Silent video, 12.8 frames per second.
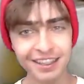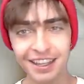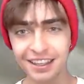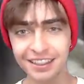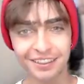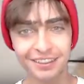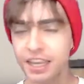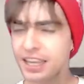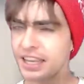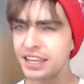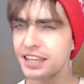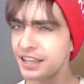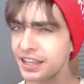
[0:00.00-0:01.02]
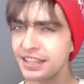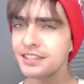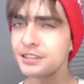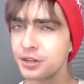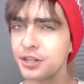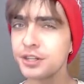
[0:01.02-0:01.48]
that. He
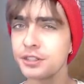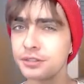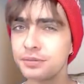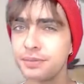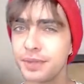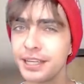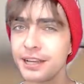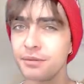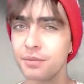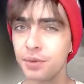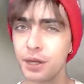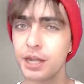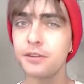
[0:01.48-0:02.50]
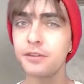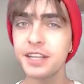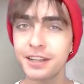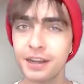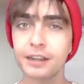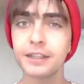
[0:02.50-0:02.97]
is going to be a very
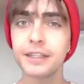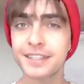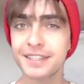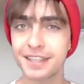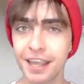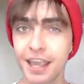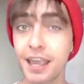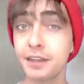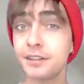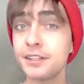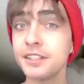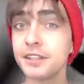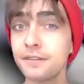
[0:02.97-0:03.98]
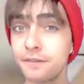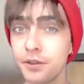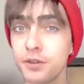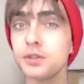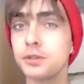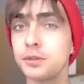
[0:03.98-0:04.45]
gnarly skater in the
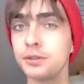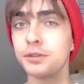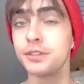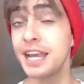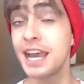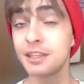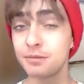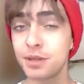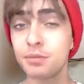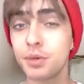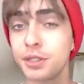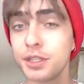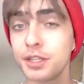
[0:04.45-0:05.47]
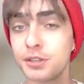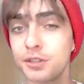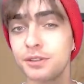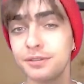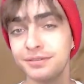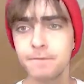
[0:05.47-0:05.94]
future. That's my
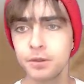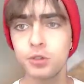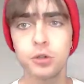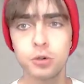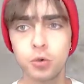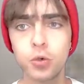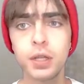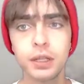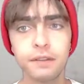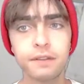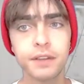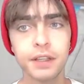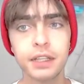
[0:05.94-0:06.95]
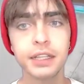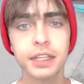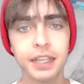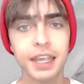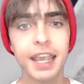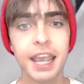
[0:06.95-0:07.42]
prediction. You really feel
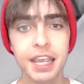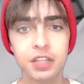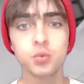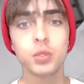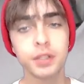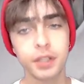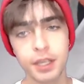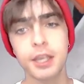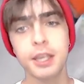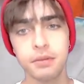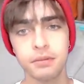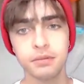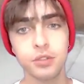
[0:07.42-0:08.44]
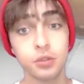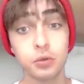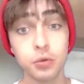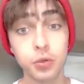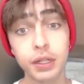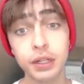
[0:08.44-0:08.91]
engaged with him. You
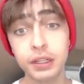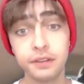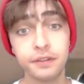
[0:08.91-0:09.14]
really